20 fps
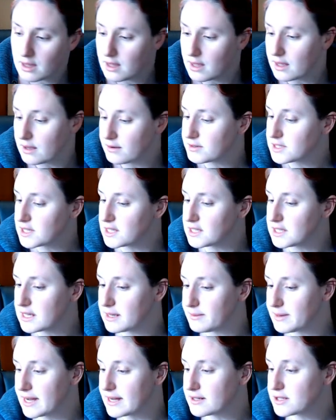It was only
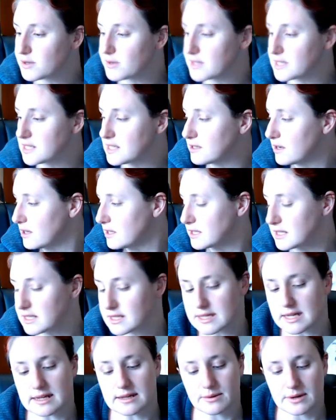about $20
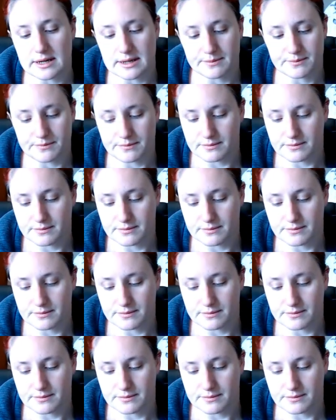anyway.